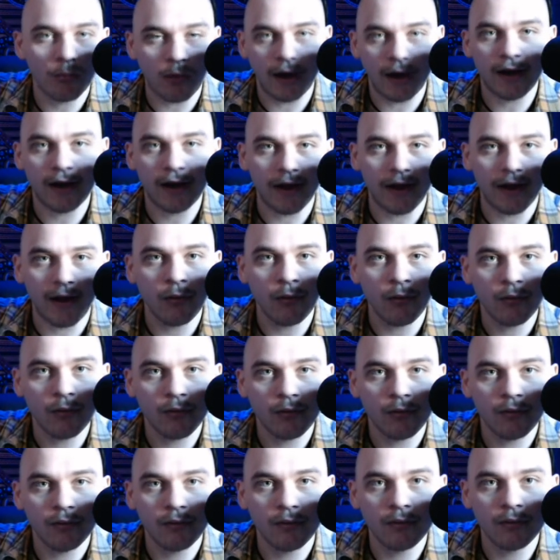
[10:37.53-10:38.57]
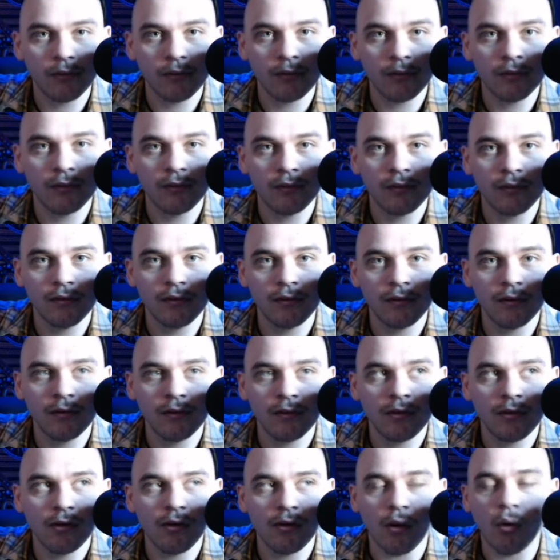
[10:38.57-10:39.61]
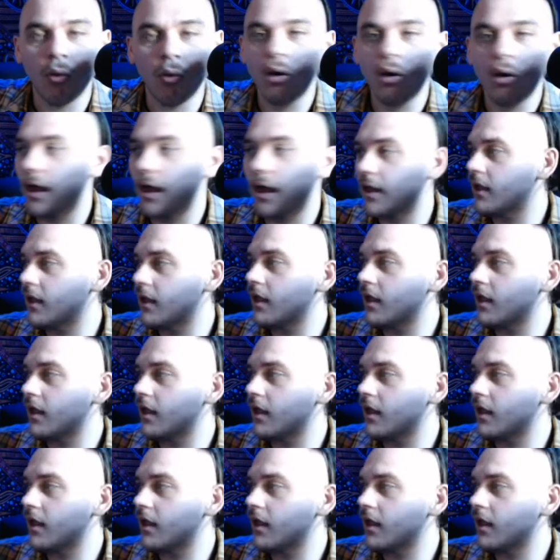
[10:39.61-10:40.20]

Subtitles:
right now. Or...